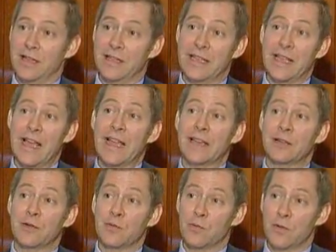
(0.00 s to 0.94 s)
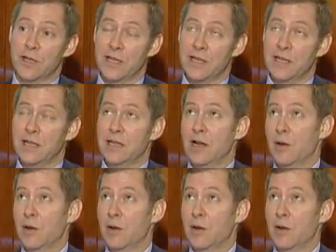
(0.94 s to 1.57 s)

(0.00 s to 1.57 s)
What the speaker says: In the end, we